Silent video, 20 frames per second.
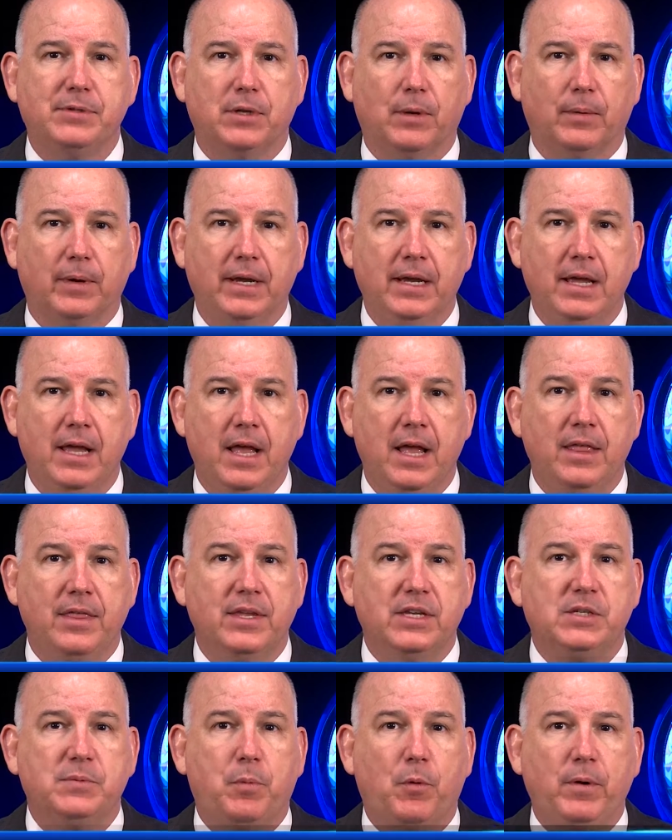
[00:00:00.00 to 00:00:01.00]
story,
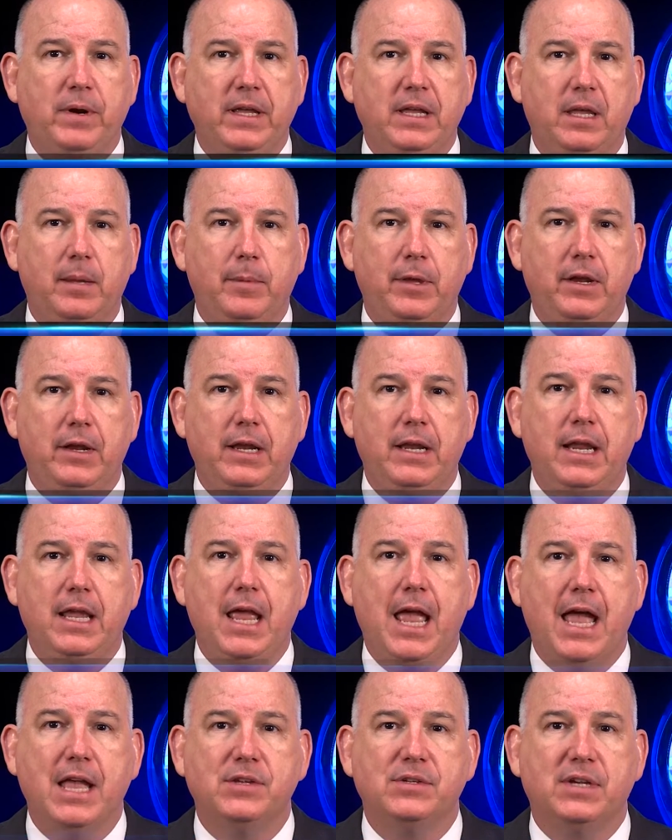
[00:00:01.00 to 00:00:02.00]
the sporting community
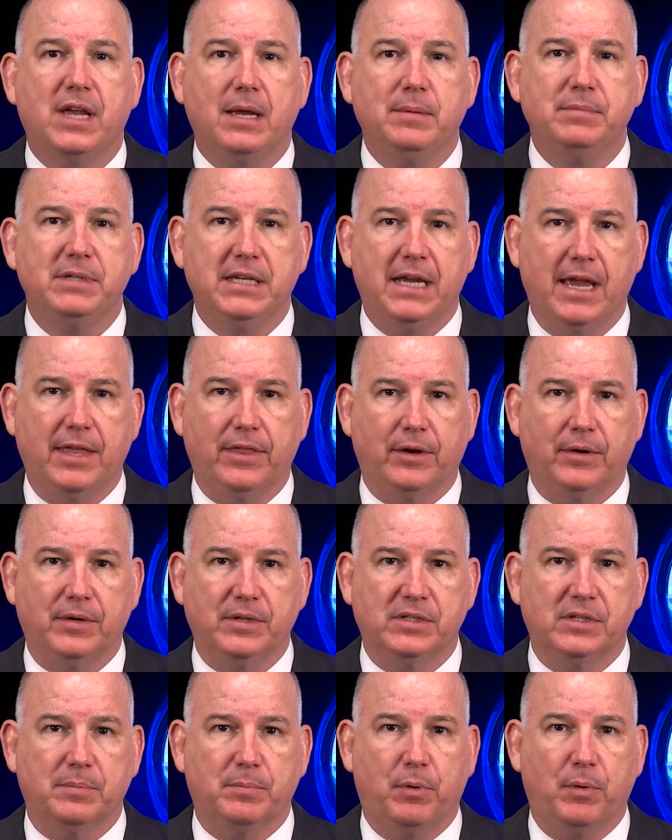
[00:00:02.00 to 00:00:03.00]
has come together
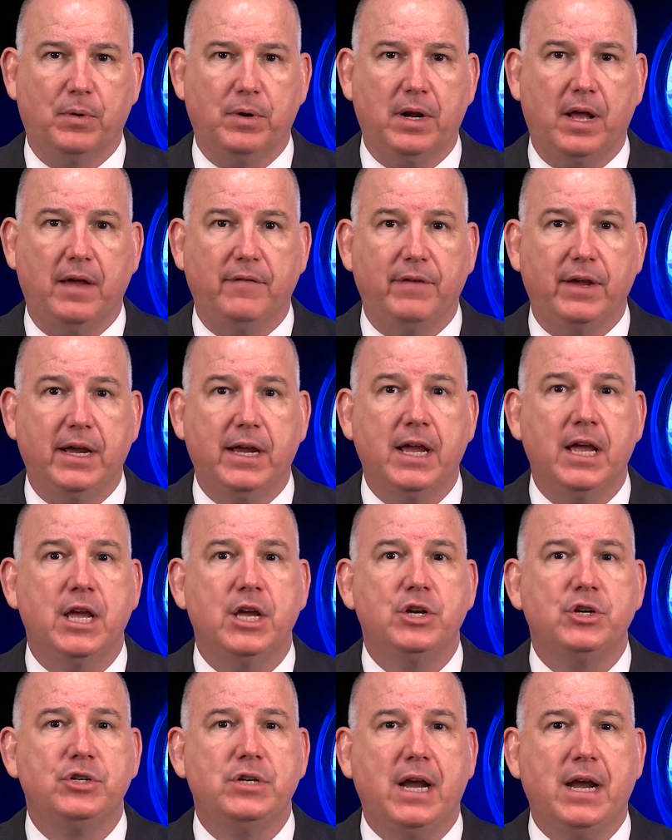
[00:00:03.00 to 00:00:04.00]
in support of a
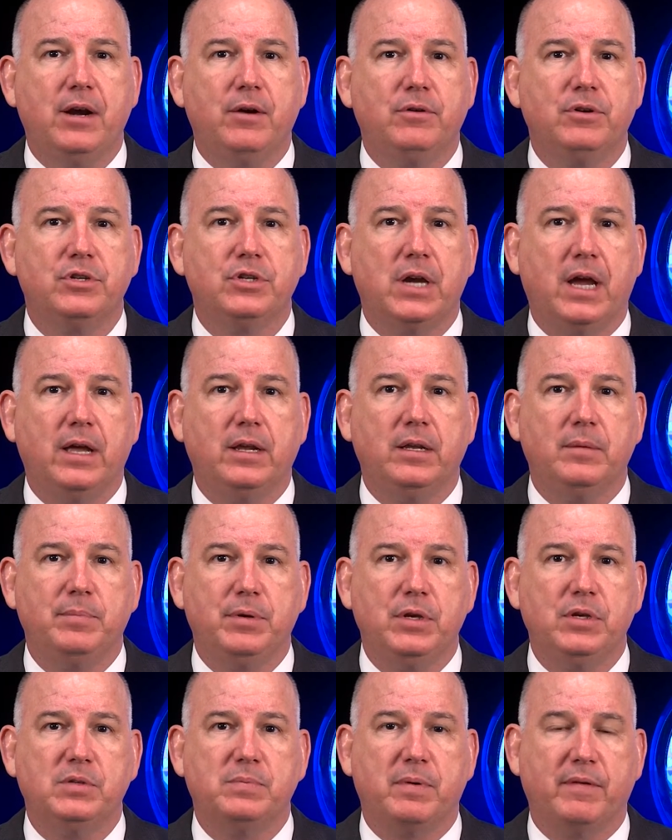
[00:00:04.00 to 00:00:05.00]
shared child
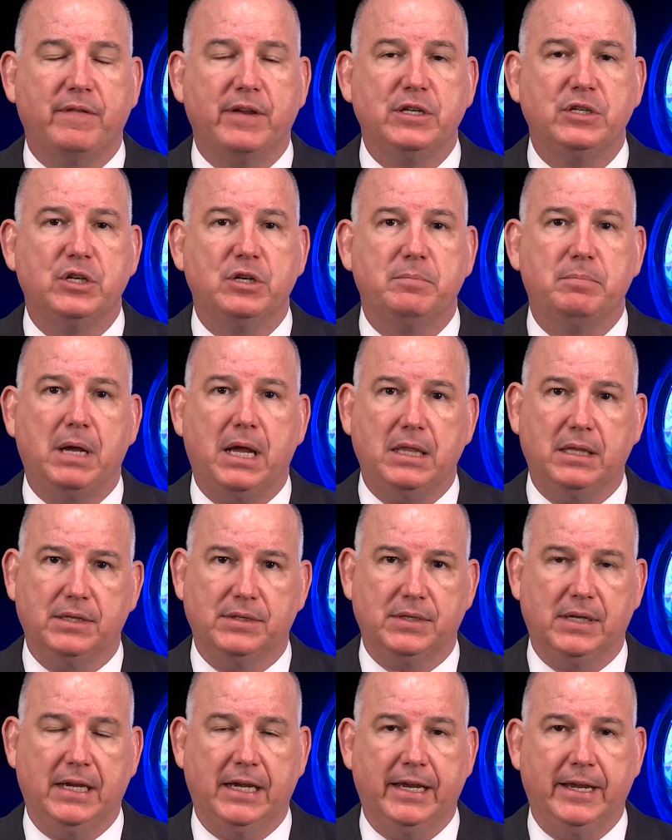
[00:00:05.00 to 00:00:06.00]
abuse prevention
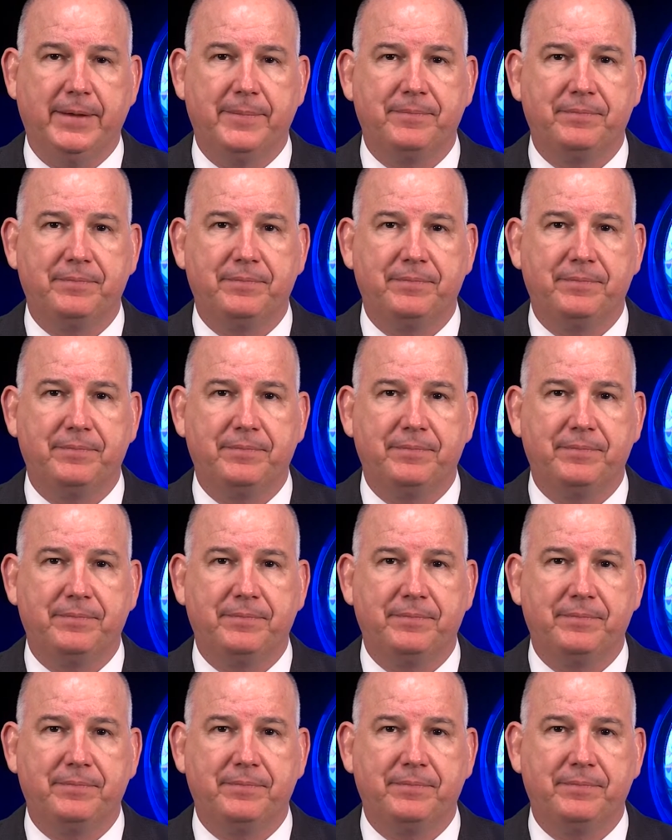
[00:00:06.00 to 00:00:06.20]
policy.